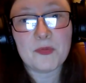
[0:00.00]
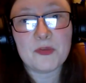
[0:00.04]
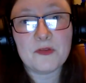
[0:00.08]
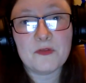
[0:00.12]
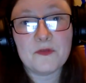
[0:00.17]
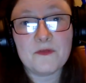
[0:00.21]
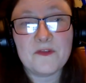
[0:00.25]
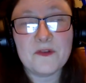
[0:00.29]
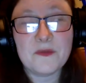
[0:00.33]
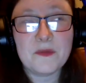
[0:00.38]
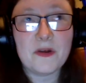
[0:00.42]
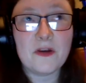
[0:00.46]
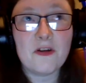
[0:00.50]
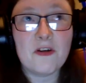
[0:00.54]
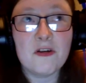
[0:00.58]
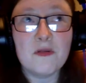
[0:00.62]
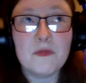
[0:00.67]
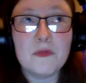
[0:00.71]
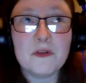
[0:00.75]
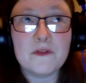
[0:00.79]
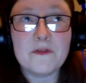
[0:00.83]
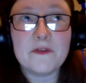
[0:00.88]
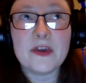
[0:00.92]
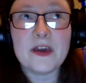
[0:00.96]
So, from a
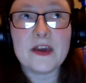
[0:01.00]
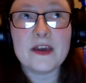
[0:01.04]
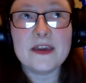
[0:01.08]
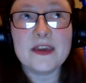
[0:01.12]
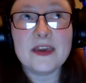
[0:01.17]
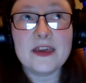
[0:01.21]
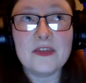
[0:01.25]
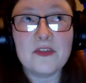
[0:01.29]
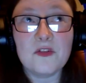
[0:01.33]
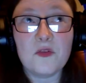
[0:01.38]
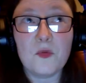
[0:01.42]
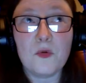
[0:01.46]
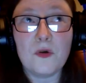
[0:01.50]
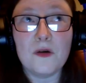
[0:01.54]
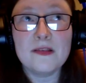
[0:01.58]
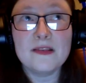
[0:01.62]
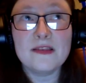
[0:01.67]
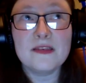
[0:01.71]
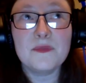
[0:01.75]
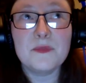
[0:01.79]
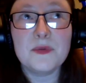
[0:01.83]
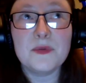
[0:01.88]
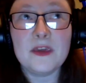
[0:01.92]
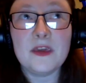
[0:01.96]
horror movie, I either want
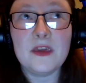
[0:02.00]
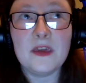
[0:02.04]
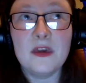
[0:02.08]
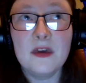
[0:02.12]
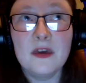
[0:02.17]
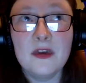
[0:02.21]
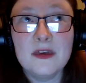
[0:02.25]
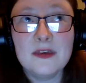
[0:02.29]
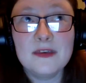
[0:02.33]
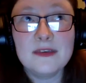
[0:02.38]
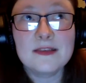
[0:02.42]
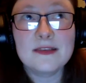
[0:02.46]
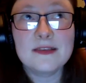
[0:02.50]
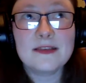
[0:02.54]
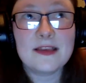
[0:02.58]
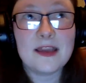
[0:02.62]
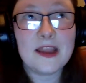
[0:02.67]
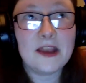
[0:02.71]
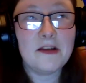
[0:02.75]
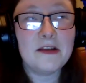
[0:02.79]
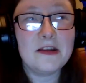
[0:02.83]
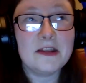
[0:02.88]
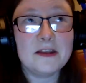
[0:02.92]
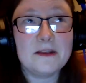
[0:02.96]
to be
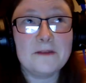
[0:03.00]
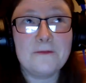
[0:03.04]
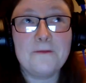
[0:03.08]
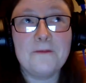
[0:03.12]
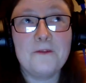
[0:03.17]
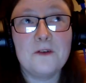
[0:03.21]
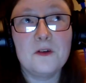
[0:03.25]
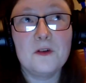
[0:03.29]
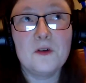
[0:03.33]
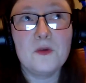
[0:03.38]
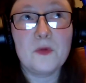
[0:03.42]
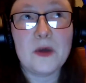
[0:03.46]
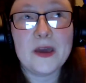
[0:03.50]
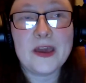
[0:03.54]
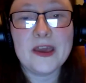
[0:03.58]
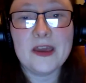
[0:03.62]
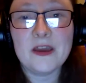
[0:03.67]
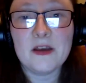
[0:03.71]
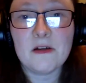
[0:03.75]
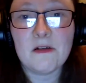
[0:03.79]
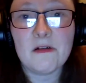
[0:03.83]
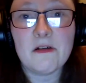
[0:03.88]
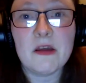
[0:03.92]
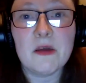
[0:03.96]
scared in a fun
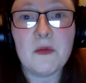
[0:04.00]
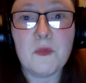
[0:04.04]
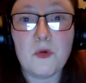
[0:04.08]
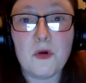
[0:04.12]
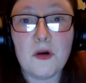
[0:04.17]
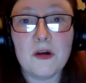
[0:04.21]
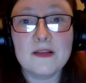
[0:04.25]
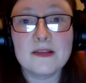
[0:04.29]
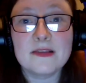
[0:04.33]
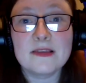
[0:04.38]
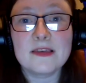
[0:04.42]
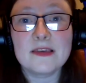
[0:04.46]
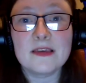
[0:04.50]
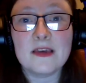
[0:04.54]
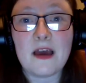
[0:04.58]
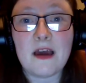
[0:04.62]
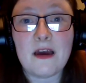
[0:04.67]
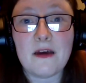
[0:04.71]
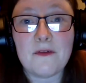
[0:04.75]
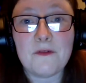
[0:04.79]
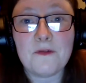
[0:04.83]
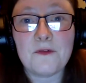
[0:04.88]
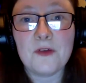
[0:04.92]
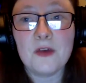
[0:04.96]
way, or I want to
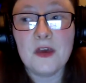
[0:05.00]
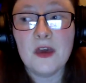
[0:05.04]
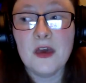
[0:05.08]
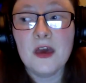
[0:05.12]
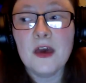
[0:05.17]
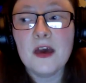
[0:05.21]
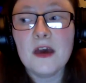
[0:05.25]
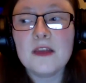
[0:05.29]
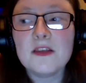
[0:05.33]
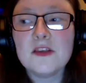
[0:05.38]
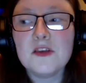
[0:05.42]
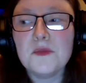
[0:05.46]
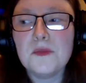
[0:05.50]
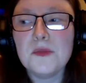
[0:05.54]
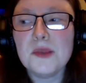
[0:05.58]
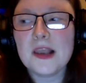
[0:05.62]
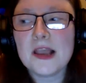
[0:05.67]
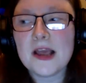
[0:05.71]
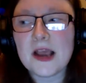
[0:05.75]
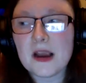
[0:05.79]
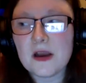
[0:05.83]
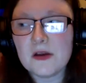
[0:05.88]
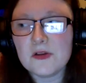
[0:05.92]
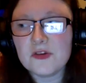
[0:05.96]
have some
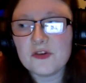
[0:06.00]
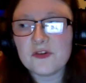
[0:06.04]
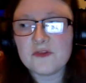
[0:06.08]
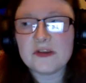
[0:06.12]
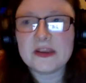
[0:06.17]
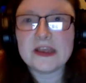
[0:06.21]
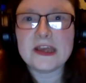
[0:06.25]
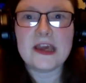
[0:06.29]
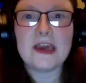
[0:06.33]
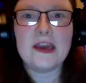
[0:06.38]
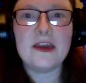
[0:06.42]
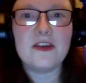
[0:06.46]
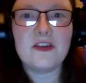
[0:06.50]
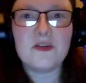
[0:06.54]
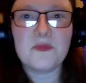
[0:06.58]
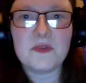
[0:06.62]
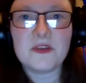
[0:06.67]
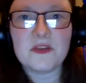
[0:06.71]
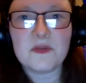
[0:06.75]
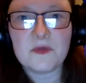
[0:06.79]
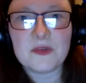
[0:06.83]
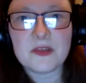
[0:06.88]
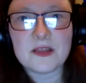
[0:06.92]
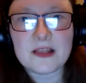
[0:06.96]
larger
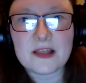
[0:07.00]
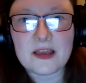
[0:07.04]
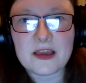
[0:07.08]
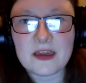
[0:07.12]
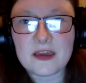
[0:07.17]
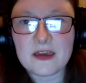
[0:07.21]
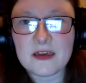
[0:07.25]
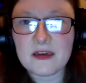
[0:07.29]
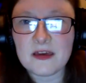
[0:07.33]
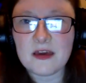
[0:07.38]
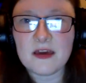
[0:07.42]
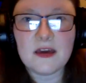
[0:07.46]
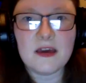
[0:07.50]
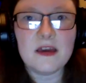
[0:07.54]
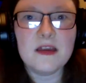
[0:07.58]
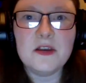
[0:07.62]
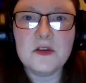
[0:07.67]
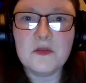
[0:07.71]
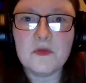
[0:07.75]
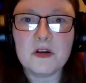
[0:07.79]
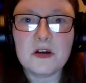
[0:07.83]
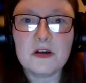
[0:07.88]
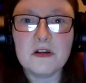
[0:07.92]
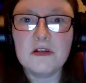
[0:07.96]
engagement with like you
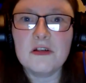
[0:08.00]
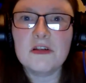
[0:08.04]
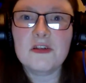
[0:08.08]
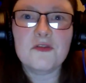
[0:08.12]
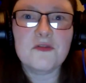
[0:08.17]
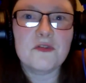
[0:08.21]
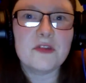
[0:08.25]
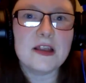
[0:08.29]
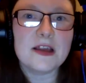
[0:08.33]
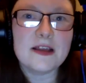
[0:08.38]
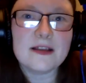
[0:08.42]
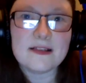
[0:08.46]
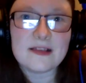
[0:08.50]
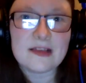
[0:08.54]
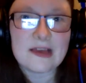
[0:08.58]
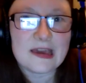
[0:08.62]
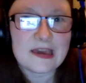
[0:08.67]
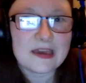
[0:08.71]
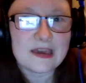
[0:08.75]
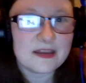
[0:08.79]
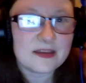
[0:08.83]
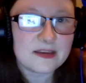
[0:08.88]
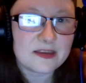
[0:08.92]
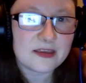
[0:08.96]
know, a cultural
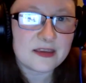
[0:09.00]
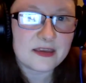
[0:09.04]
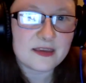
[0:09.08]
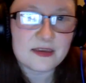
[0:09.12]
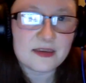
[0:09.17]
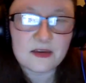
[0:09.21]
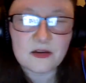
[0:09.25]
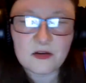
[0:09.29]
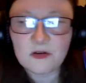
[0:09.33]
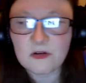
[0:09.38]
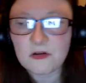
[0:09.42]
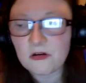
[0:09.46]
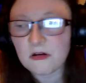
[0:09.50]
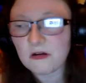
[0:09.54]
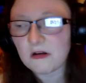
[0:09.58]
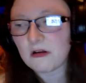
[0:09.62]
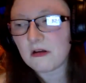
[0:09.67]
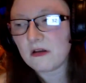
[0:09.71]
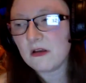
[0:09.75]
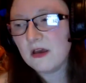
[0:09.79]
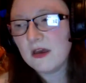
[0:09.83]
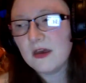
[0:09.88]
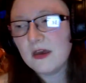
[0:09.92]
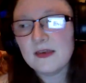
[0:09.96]
anxiety
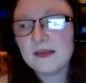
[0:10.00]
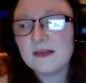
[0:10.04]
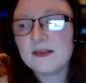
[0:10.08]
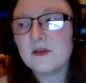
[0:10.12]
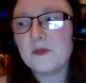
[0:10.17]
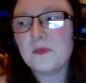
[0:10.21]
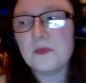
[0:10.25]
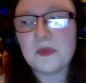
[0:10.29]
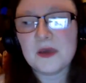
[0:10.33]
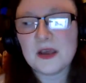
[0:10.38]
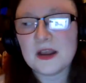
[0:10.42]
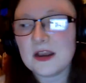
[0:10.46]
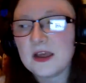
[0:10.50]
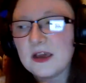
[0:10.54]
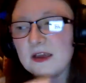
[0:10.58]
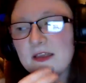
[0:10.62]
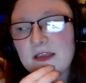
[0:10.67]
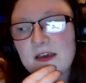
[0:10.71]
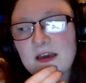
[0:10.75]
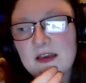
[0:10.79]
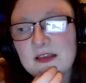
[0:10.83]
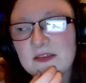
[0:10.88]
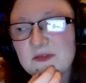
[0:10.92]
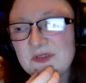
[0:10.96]
or something like
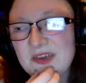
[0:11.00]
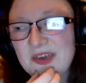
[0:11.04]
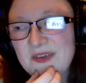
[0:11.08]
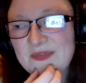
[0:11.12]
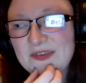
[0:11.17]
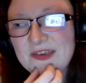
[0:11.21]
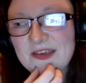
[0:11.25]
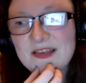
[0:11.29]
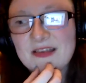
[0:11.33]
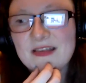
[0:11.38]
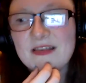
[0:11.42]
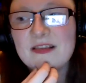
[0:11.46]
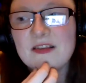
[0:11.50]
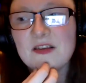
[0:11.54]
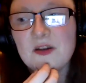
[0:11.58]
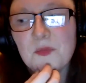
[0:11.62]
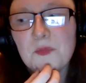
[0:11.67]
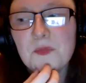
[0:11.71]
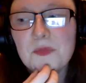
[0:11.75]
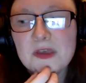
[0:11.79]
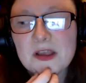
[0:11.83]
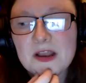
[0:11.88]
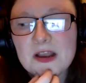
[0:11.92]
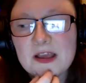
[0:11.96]
that. So I have to get
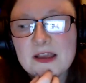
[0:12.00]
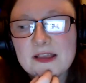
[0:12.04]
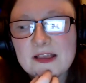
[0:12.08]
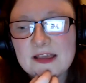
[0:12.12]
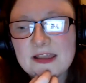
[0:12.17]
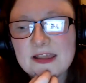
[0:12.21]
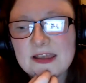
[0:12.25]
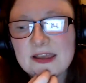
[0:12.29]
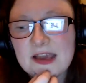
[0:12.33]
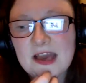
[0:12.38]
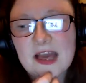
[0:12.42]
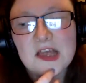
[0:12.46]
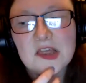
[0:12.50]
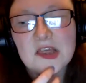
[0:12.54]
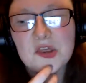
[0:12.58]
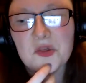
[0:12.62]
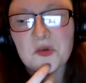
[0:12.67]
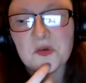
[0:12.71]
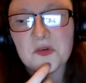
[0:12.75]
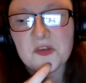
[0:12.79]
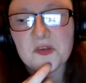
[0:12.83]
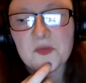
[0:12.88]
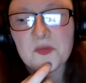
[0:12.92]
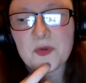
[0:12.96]
something like that. It can't
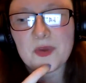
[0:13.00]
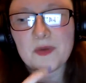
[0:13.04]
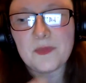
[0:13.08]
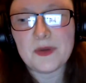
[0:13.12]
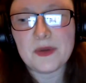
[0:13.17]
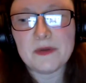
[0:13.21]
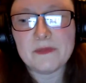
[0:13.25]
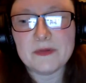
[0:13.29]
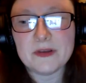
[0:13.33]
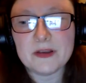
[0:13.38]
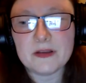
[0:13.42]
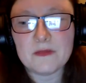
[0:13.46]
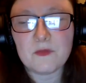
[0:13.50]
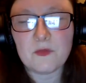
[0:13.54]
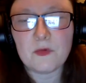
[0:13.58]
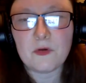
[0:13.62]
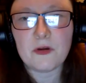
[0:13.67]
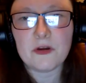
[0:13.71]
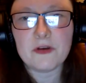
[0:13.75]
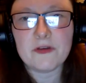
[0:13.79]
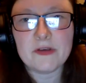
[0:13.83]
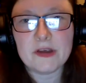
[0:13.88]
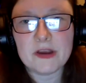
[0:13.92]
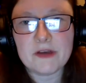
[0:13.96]
just be people
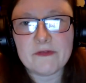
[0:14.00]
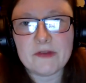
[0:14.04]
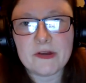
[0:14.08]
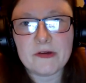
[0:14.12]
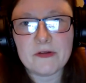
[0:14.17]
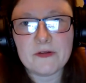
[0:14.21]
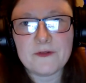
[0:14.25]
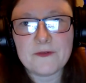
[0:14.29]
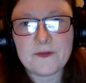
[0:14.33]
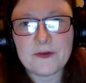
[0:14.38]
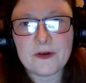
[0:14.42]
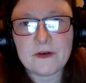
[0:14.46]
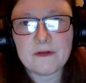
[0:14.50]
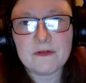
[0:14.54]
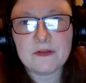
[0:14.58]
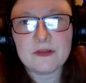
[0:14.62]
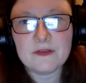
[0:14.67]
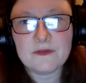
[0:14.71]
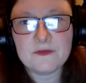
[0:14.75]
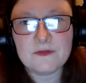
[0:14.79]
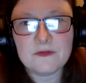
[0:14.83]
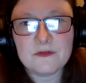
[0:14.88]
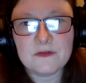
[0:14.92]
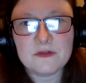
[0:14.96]
wandering around a
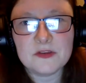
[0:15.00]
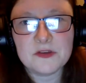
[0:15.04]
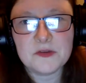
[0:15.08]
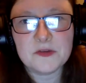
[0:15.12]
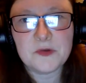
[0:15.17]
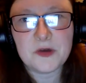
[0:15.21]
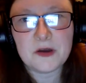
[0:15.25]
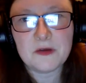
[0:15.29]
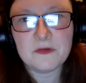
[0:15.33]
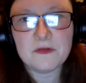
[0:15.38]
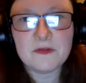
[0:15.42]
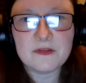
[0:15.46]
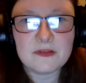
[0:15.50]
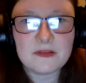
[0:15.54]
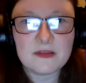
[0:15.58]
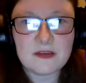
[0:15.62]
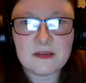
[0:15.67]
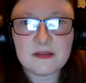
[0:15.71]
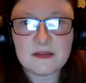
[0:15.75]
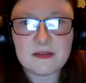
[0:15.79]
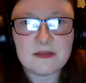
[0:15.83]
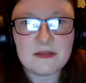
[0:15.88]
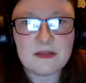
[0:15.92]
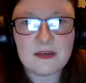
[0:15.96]
forest for two hours.
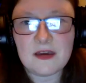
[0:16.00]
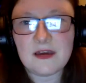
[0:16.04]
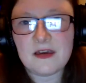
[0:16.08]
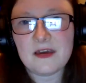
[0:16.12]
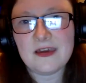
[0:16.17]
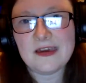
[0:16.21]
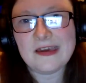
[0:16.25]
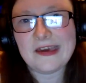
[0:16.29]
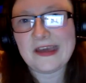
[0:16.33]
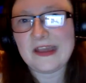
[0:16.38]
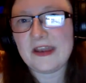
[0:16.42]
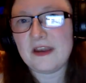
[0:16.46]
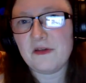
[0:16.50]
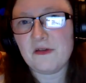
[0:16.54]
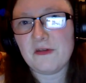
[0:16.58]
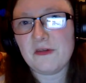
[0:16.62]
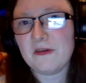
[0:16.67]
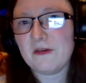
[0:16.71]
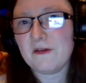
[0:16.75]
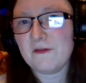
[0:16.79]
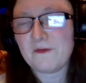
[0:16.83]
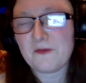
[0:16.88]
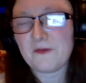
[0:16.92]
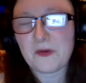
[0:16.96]
I that, I get
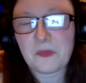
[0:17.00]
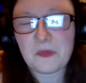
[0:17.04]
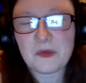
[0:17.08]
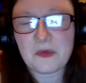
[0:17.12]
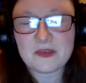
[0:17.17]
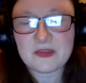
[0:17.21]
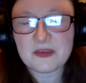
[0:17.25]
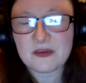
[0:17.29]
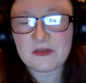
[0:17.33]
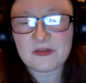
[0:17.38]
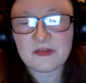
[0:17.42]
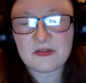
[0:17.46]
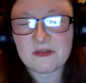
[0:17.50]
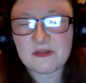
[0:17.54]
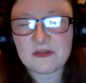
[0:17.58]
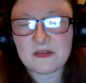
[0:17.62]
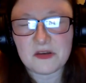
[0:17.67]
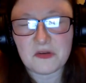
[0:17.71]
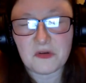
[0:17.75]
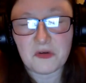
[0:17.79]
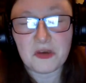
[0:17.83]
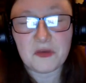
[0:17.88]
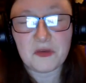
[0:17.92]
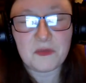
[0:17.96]
nothing from that. That just
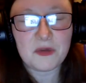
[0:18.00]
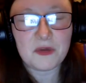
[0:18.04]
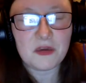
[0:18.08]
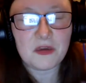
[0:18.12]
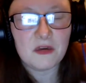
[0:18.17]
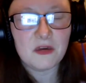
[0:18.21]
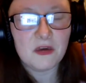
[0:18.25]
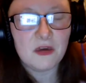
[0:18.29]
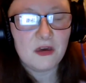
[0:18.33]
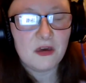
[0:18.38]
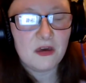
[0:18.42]
annoyed me.